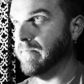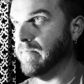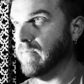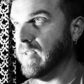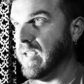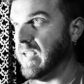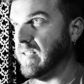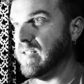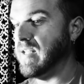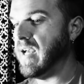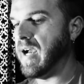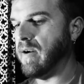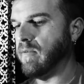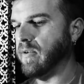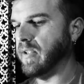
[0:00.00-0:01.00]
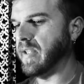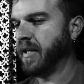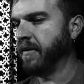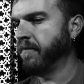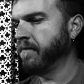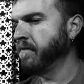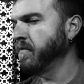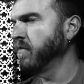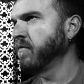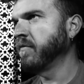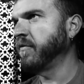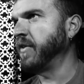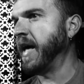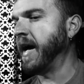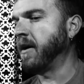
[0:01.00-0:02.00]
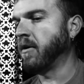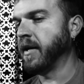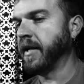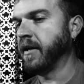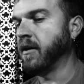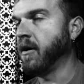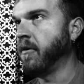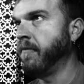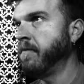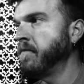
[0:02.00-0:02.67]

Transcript: Like, it's not really flattering at all.